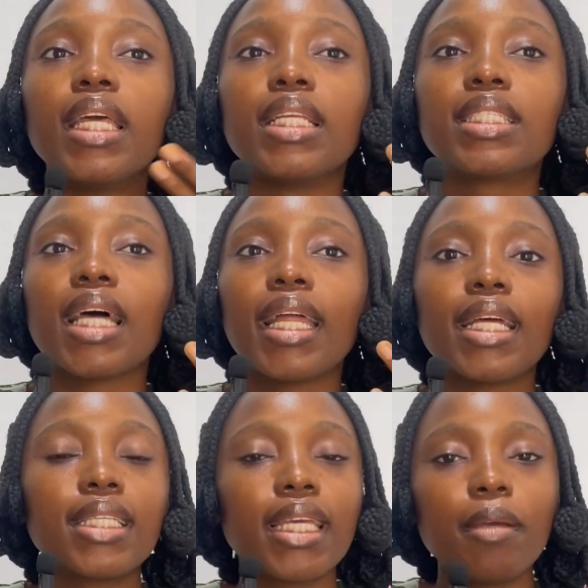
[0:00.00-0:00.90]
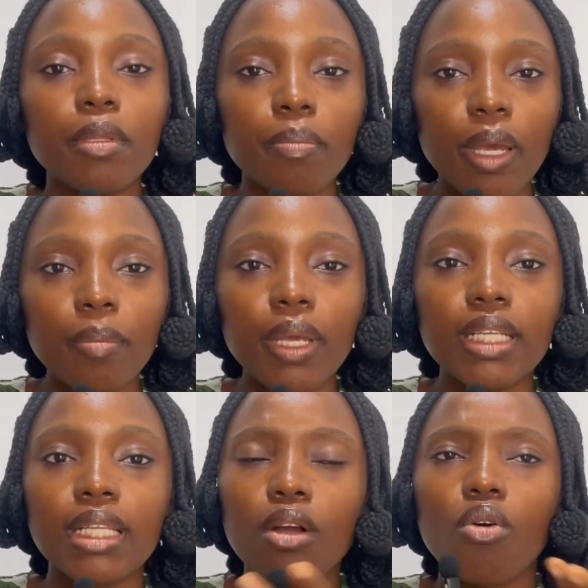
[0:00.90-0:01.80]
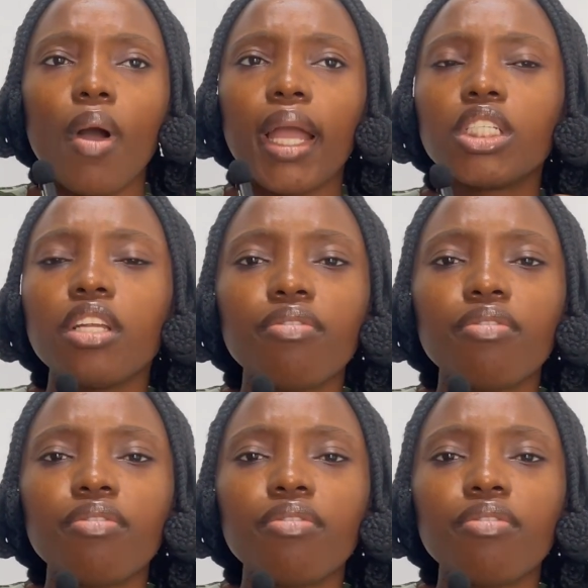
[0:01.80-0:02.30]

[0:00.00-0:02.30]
They decided to keep the baby. It's like, oh, I actually